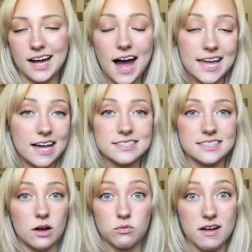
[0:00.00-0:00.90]
I guess
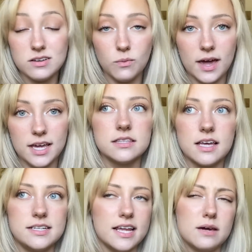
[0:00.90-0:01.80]
a runaway,
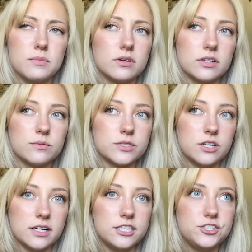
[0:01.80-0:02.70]
that an Amber Alert was
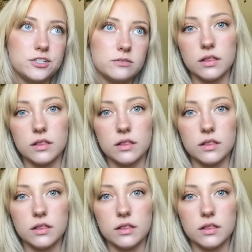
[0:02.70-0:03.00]
not issued.